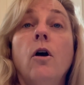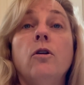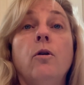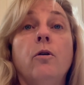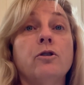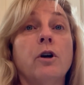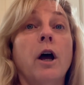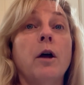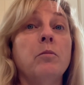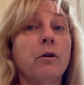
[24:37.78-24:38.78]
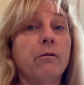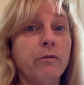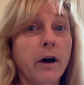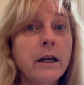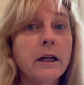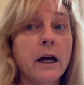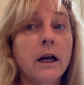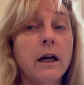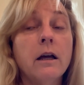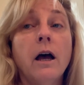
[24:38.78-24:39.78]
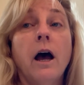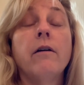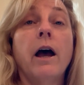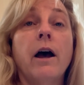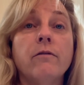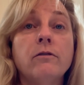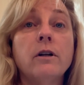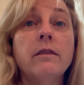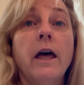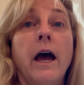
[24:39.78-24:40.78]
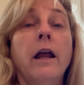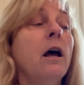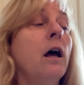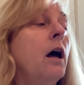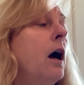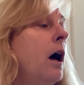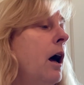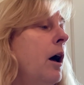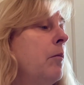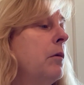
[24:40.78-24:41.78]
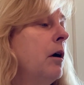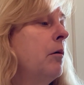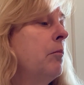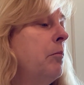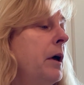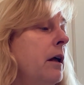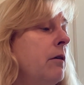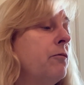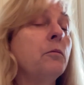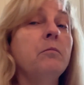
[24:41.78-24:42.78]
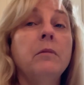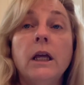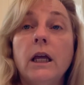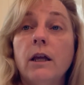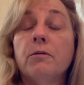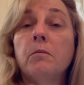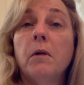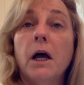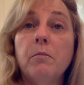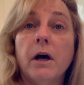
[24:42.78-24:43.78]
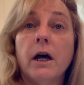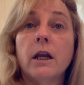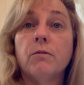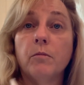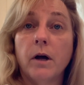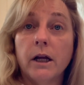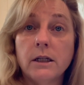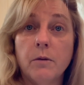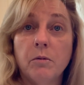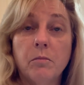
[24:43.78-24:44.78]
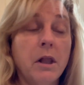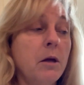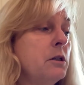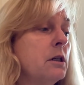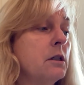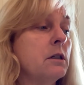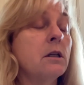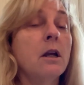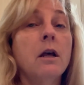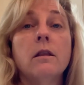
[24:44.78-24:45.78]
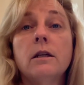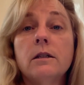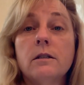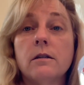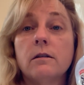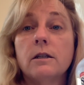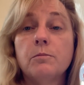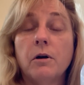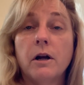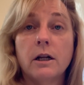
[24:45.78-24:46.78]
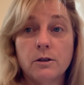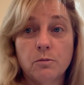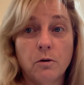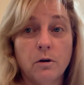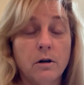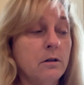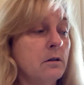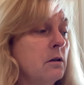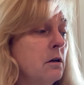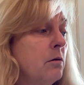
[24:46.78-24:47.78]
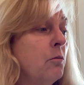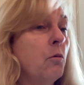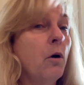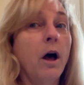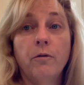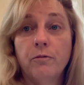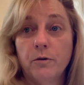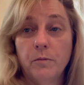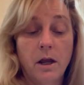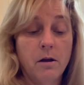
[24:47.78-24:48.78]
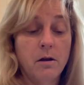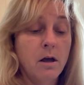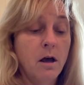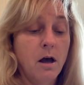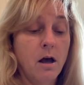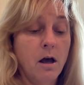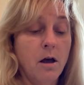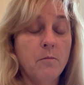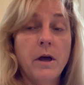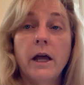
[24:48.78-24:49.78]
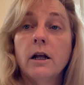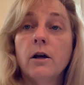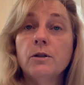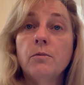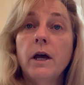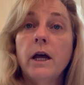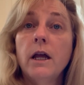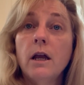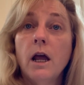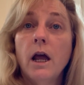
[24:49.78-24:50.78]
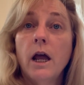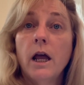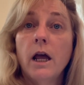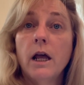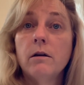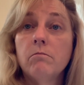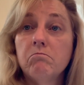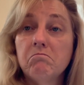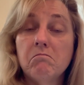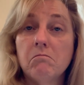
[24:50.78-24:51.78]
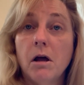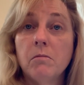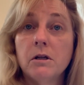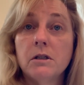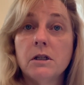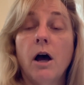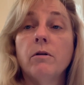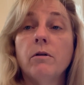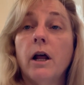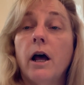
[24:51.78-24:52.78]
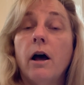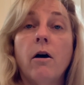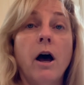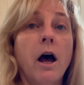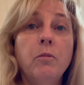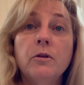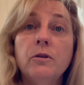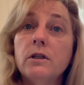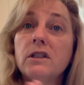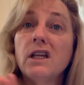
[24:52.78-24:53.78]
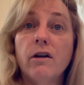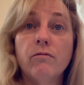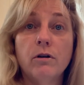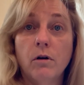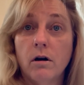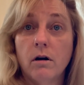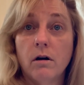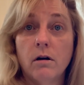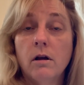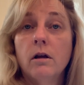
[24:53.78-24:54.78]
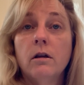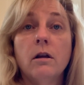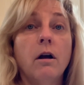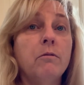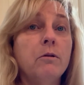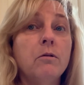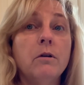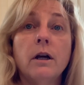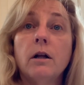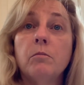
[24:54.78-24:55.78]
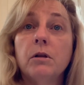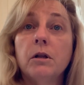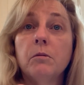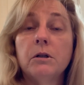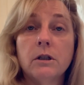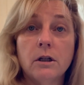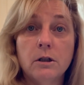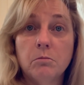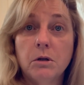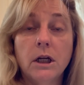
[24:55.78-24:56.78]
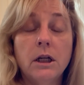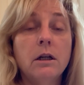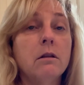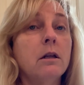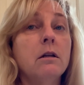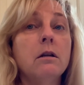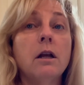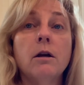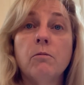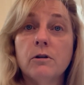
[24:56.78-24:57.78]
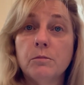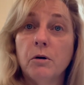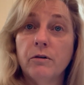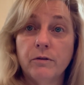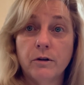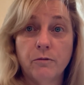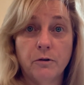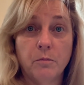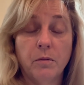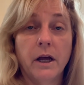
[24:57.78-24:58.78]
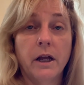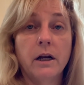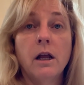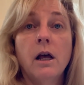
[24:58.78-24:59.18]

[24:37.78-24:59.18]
You can try Pure Vodka. I have done that. Um, but for me, for my body, for my type of blemishes, this, this product has worked well for me. Um, and it goes away and I'm good to go. Now, I put this everywhere. You know, you get a blemish on your butt, then it, it's perfect for your butt.